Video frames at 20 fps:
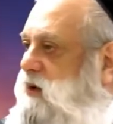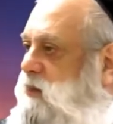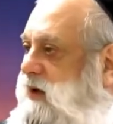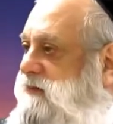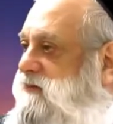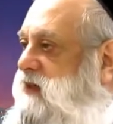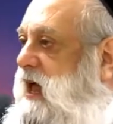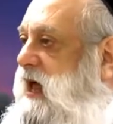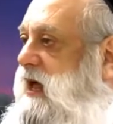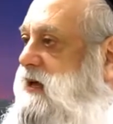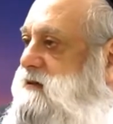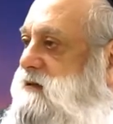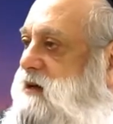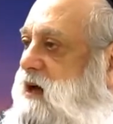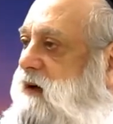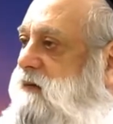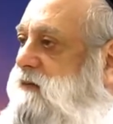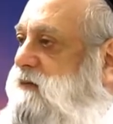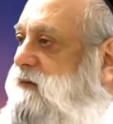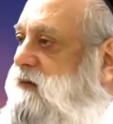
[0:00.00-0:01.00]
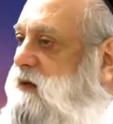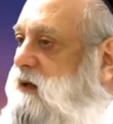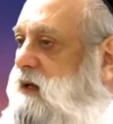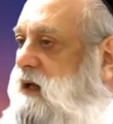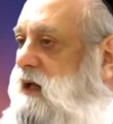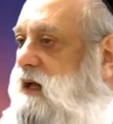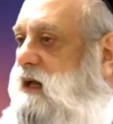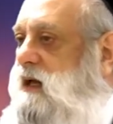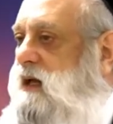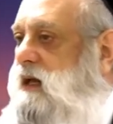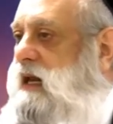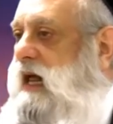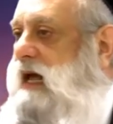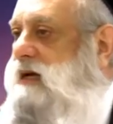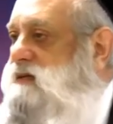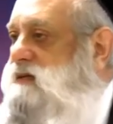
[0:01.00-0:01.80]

He went to Esav, and